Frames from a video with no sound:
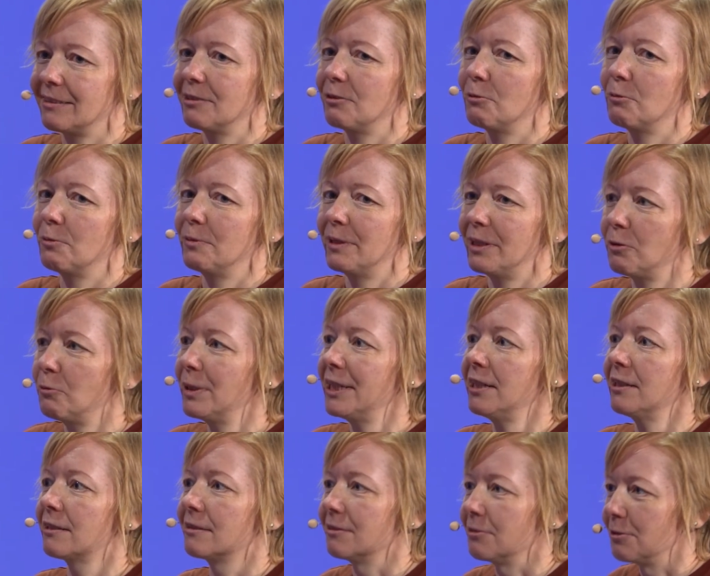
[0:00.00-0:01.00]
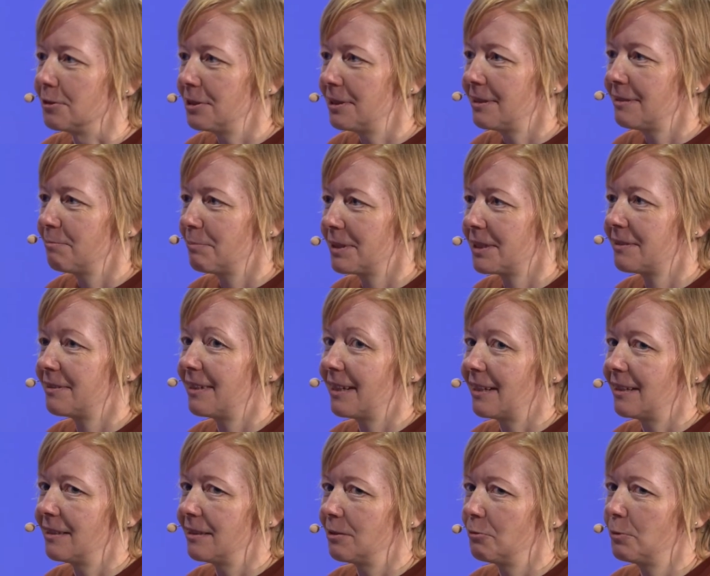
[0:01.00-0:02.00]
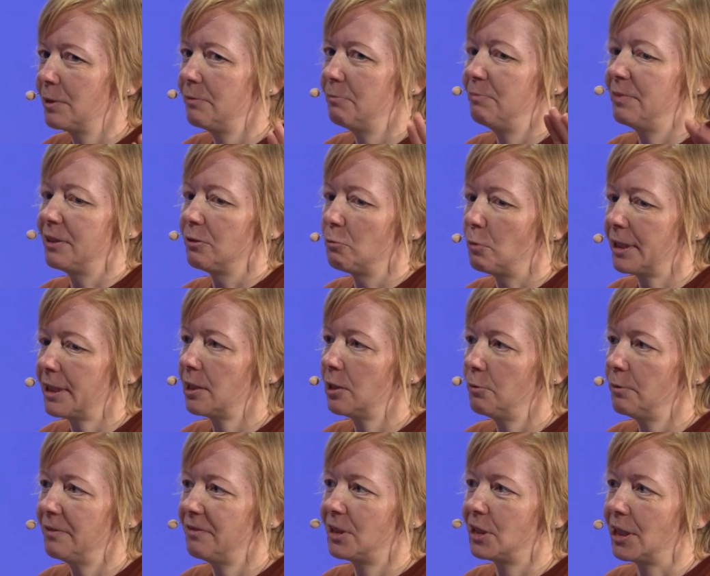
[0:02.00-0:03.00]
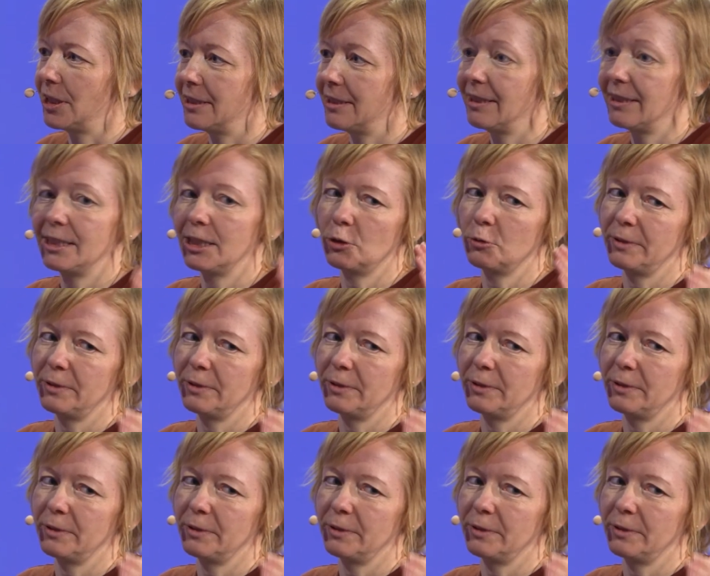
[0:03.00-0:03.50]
we are good, but then we've been working with Chainlink,